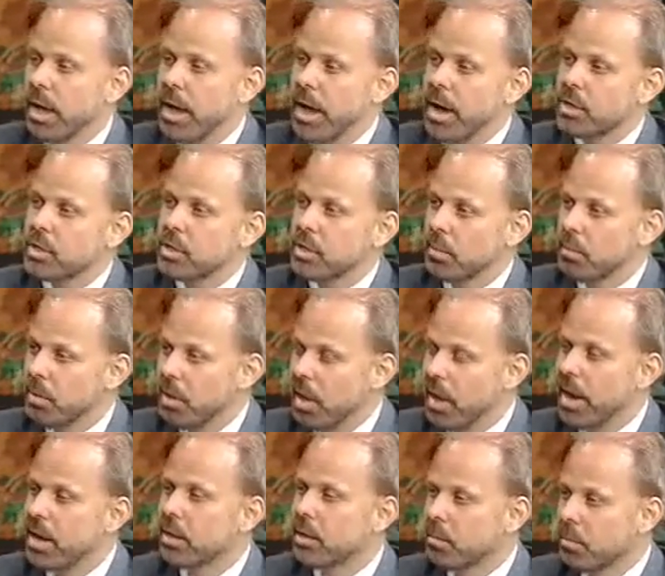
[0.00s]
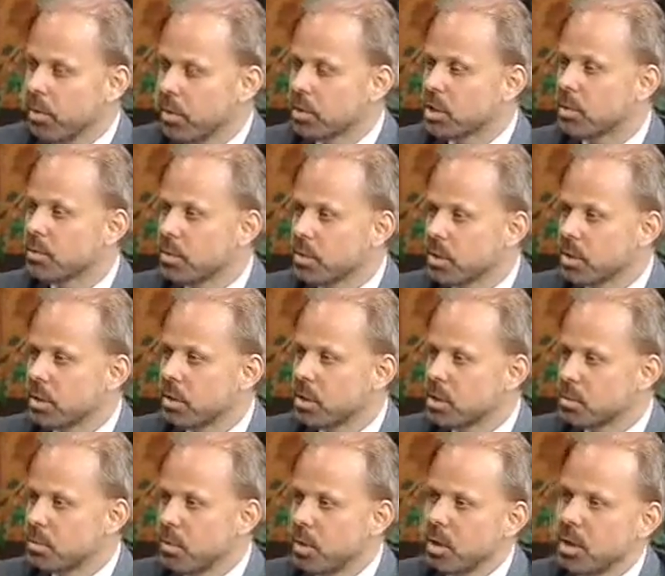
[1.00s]
actually applying the principles in
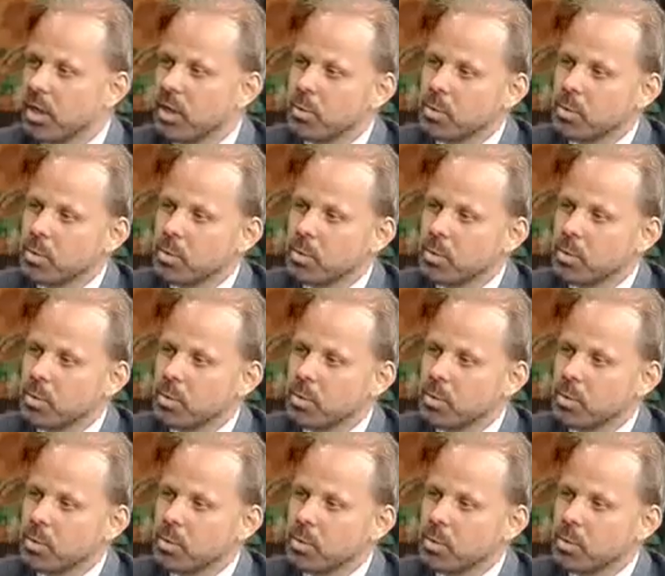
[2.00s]
this book,